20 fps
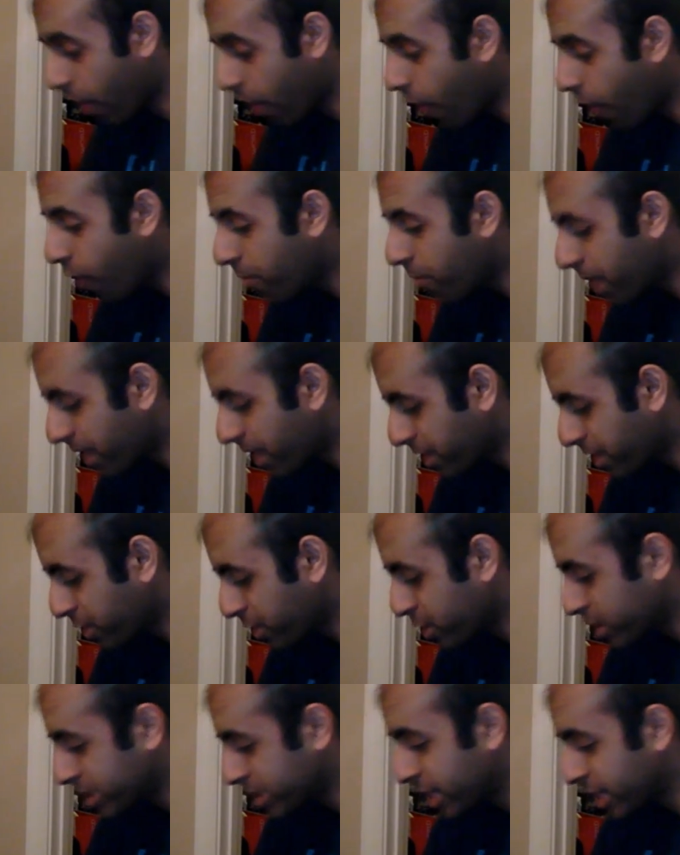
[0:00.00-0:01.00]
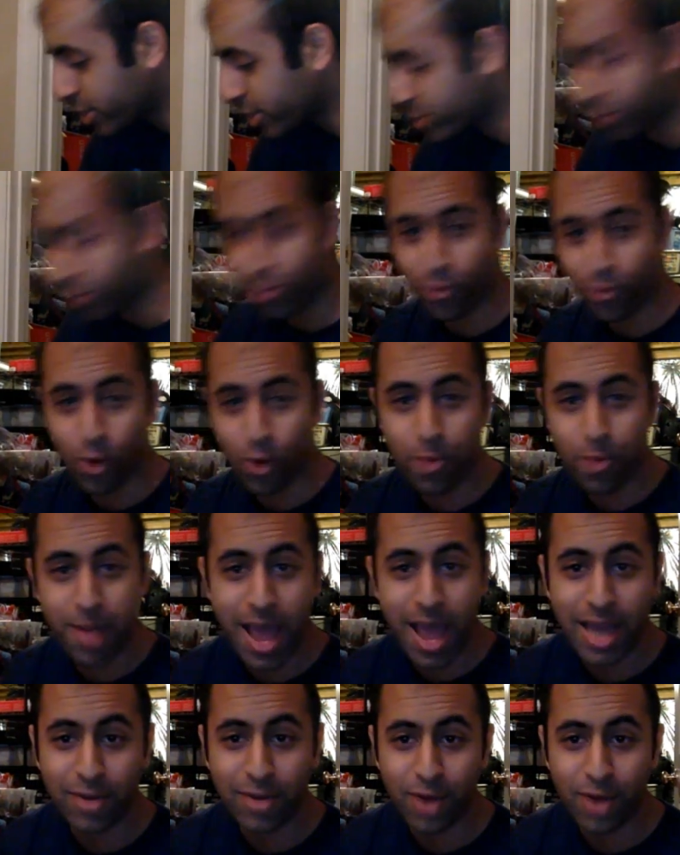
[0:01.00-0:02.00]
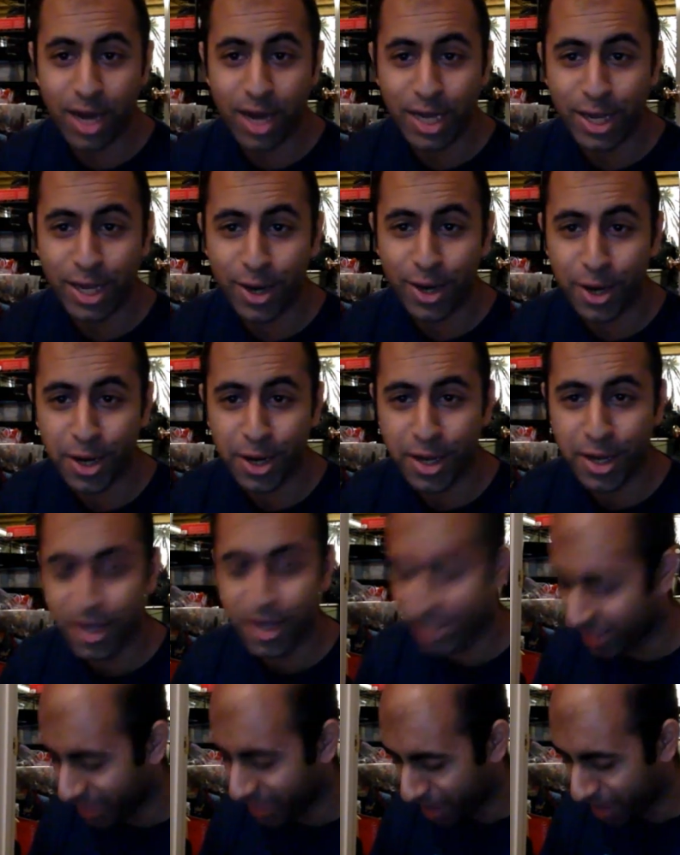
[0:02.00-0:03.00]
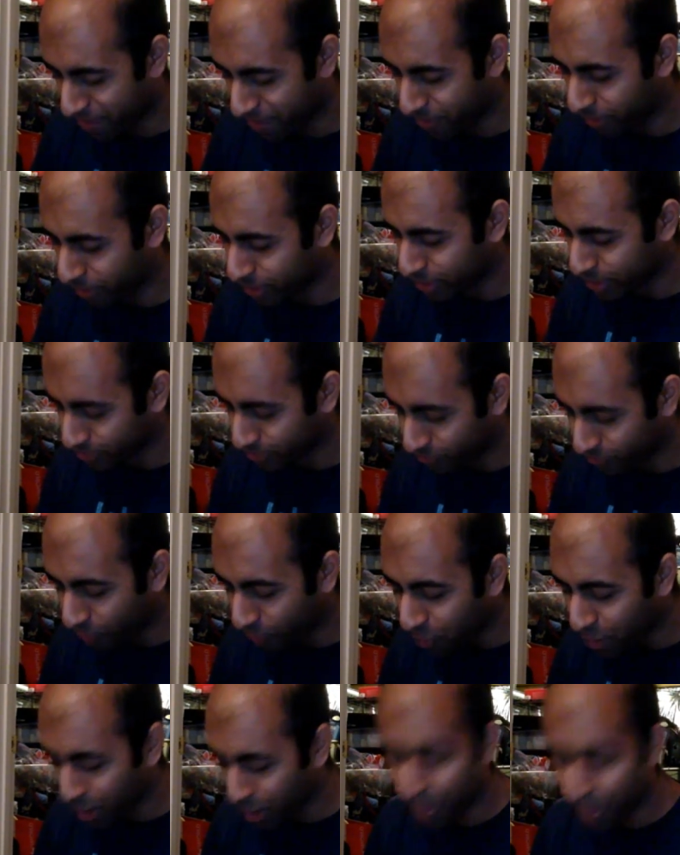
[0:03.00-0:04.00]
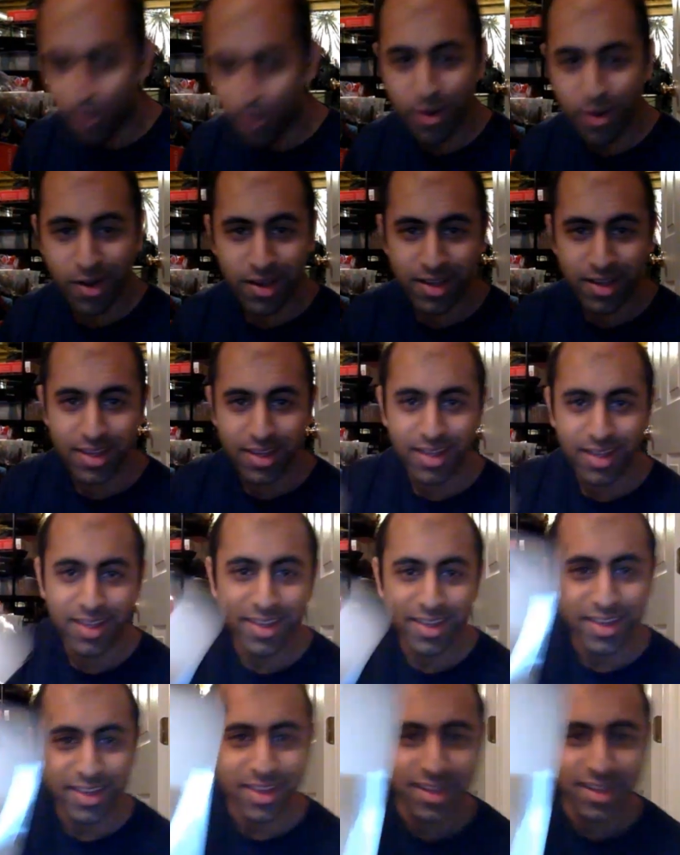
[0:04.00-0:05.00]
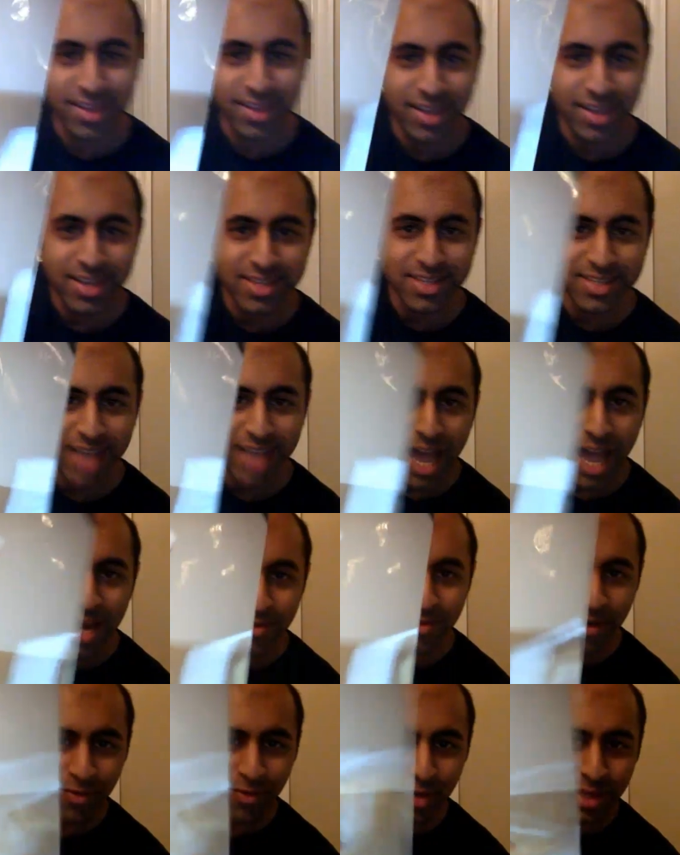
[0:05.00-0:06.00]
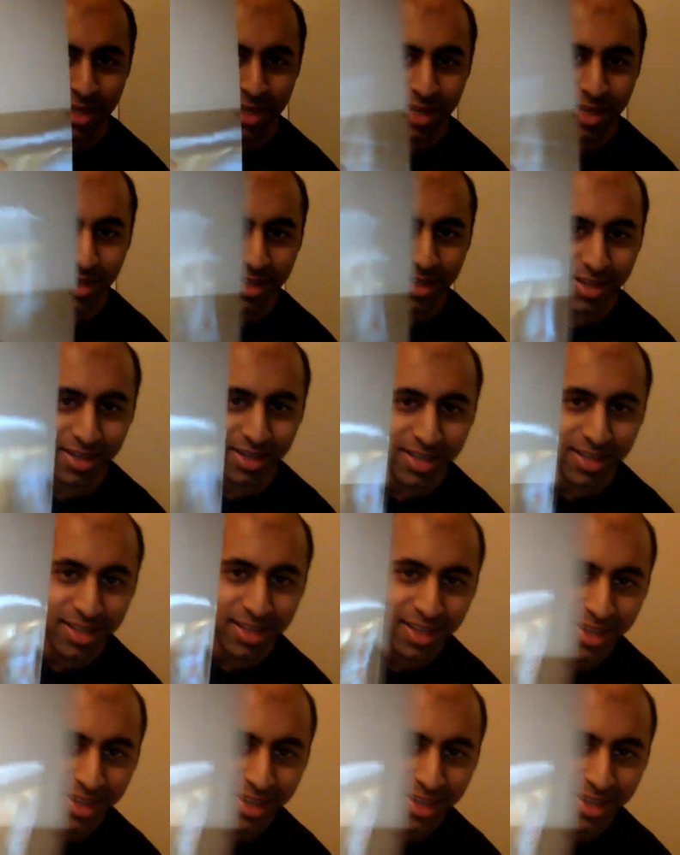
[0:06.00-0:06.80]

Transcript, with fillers: oh my goodness! Here's a throwback right here. I found this photo inside of everything, look,